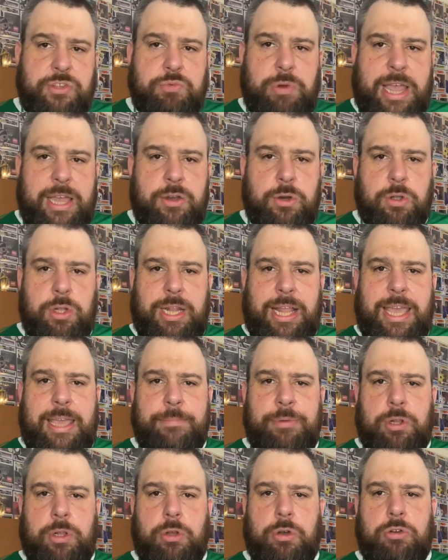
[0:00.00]
record
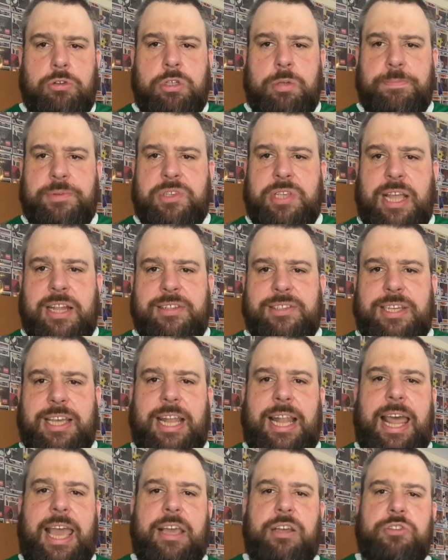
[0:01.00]
label, 100%
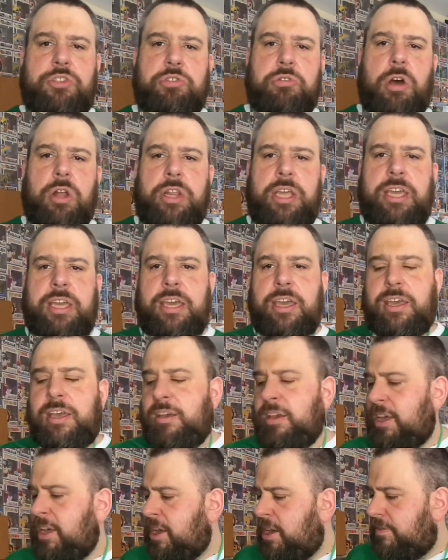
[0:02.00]
Electronica,
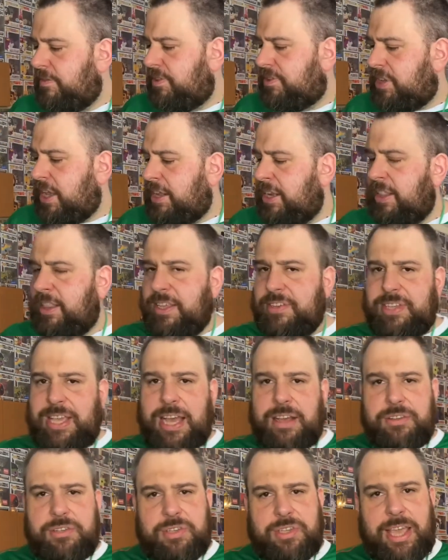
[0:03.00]
for sending this
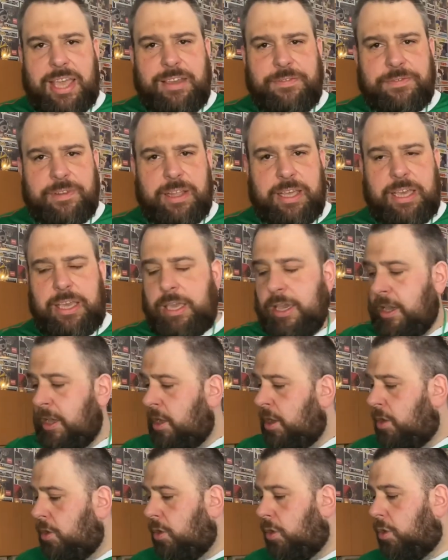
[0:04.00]
out safely
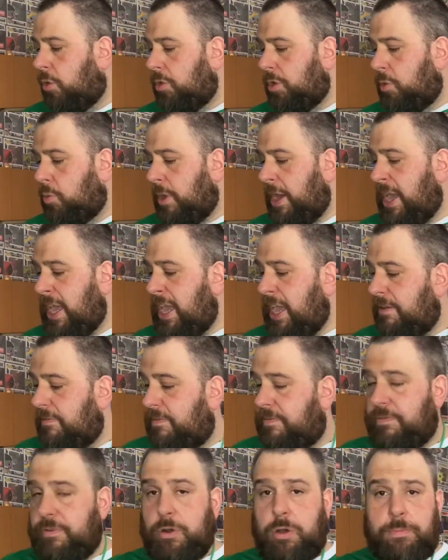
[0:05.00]
all the way
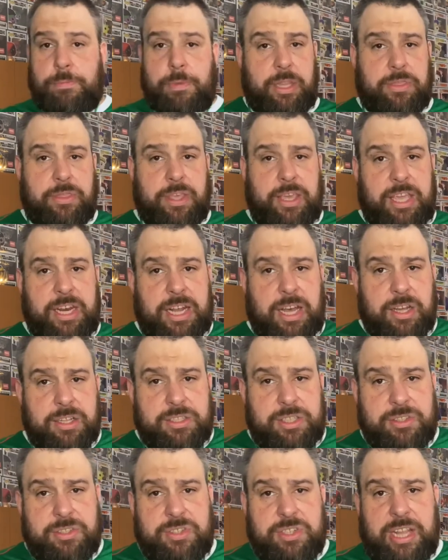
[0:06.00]
from the
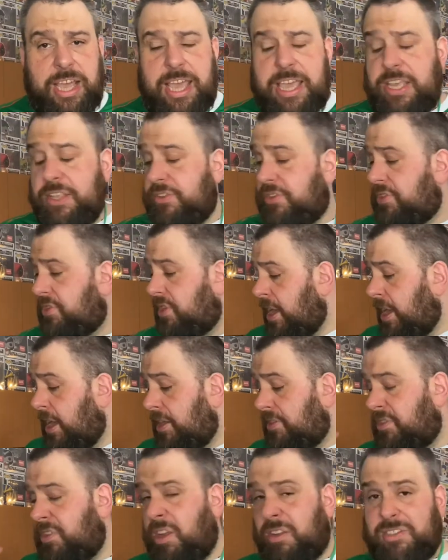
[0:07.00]
United States.
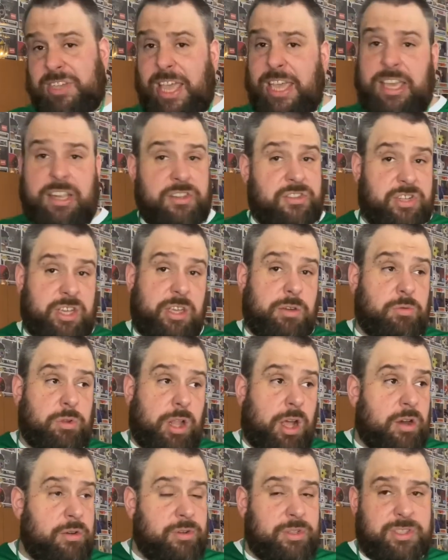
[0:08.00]
It's not taken too
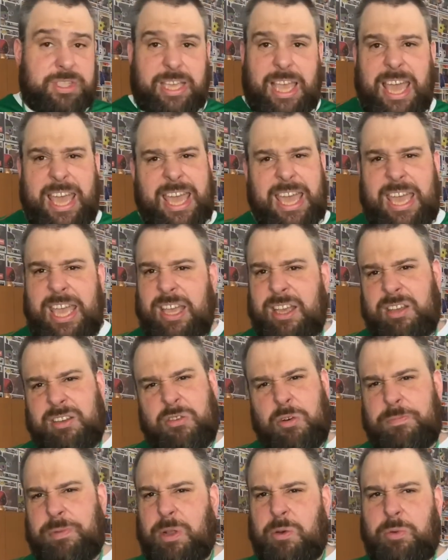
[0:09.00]
long to get here, a
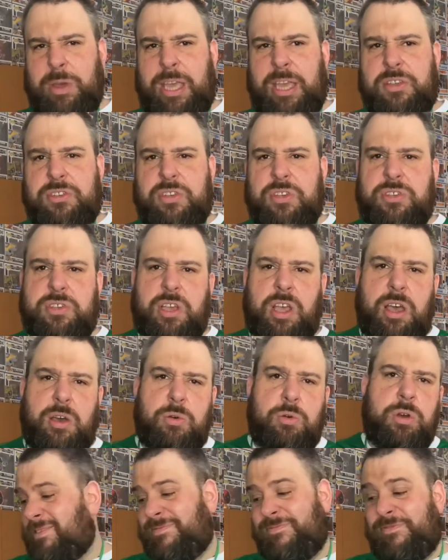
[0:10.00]
couple of weeks or
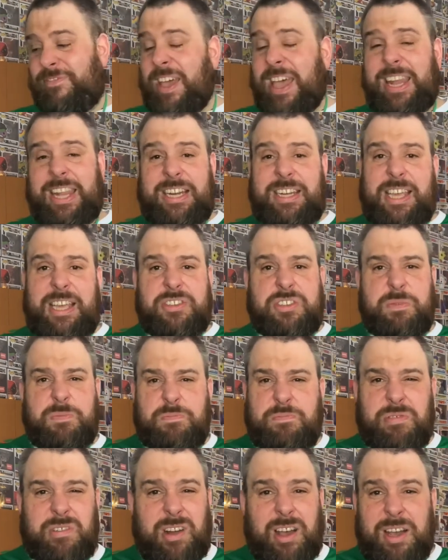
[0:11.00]
so. Fairly
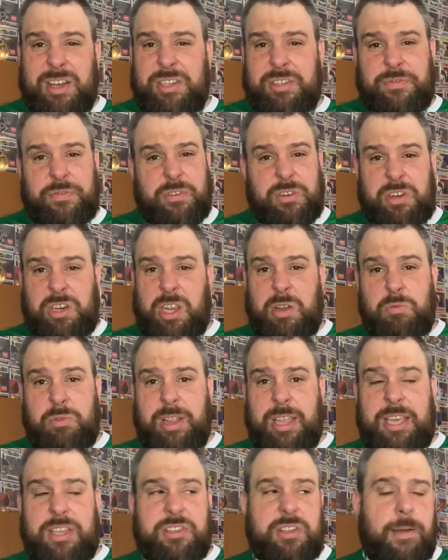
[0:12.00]
decent price for a new
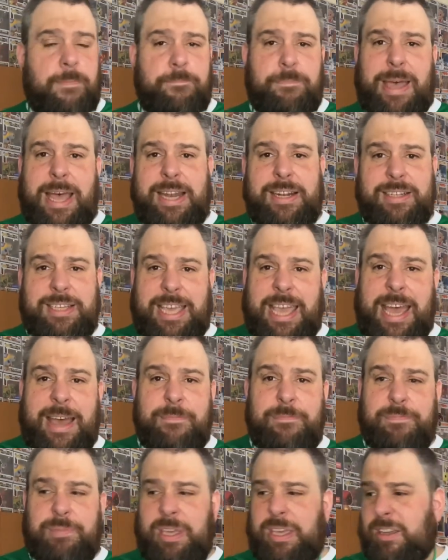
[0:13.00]
release on
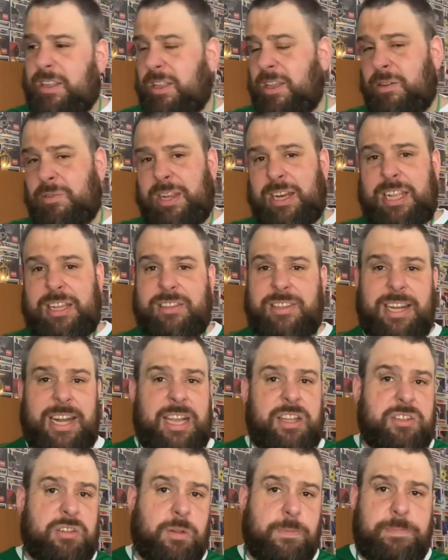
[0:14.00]
Bandcamp, including
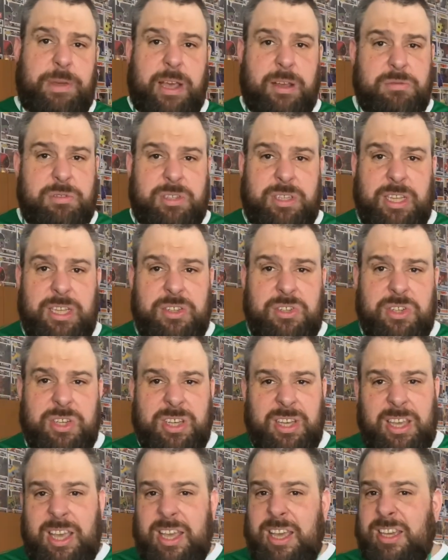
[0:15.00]
international postage.
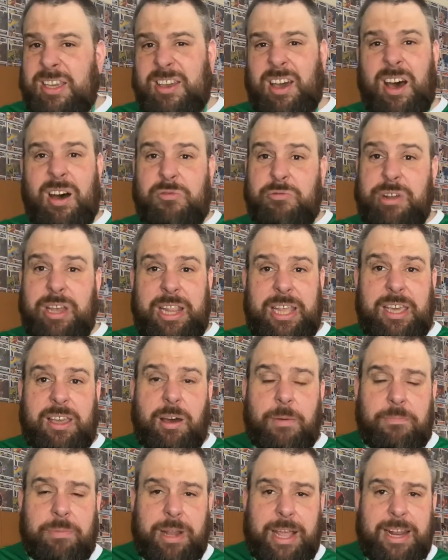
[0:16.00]
Can't really
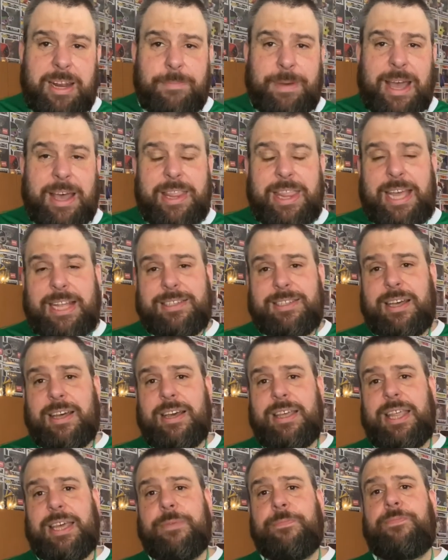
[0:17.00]
complain about that
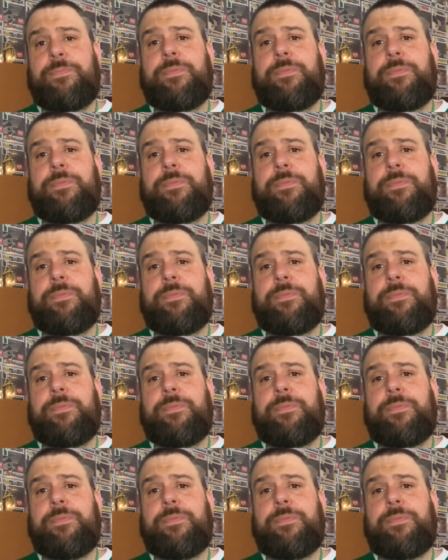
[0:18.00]
either.